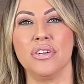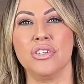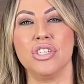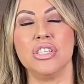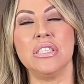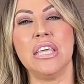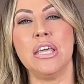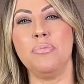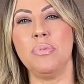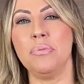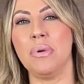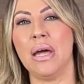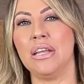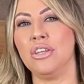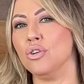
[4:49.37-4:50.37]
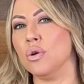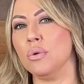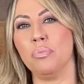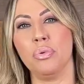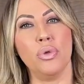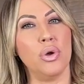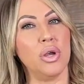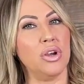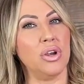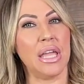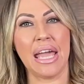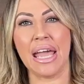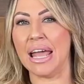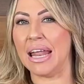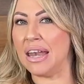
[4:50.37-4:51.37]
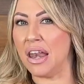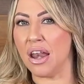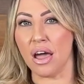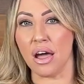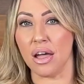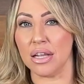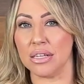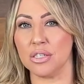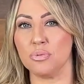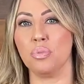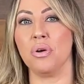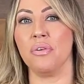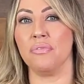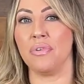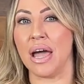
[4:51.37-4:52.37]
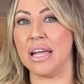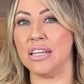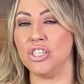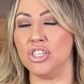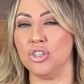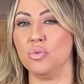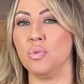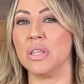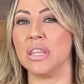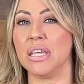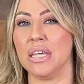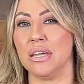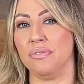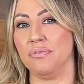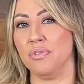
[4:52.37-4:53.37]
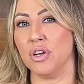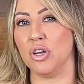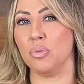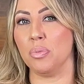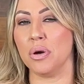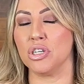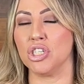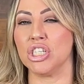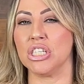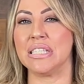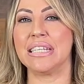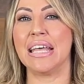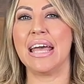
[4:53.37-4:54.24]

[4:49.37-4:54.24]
just keep in mind your employer cannot provide you with a gift for your purchase